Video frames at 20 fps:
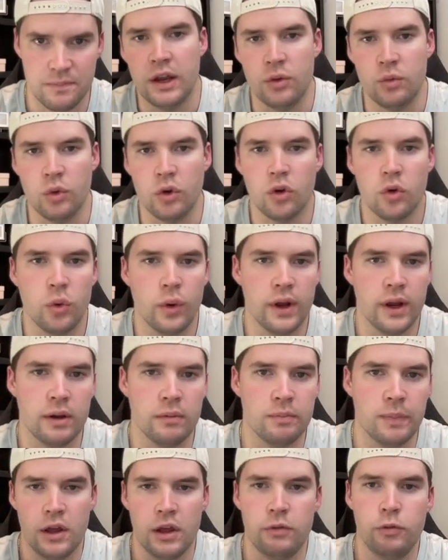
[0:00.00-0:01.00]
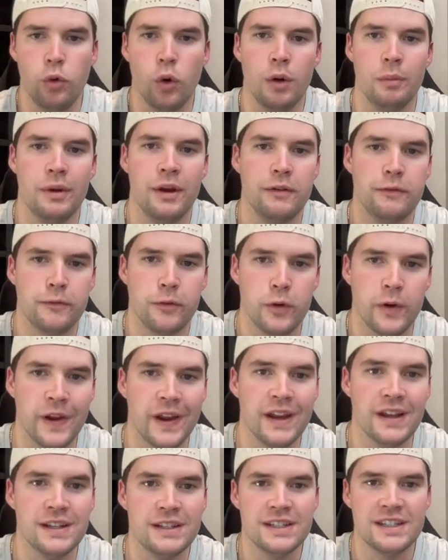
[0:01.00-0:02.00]
And real quick, if you want my
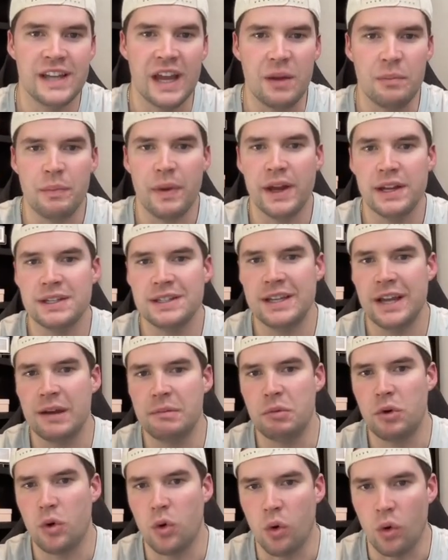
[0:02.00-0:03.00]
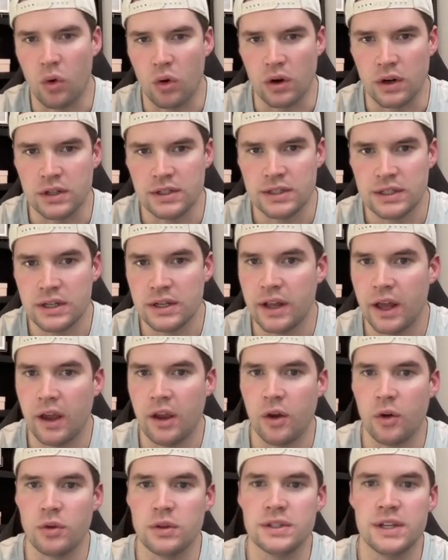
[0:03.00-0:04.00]
free step-by-step course that
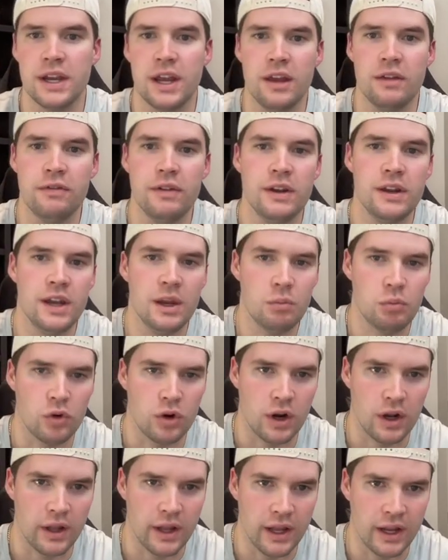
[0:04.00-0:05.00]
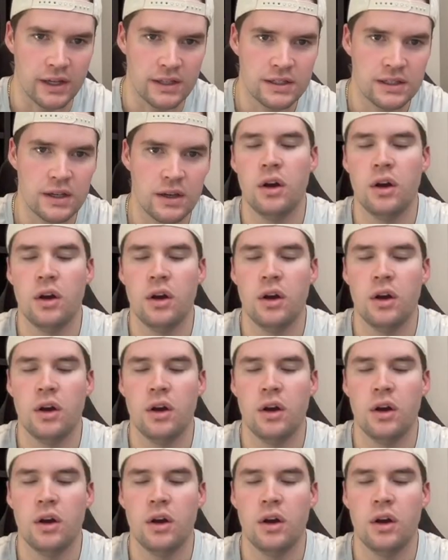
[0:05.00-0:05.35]
goes even deeper on this,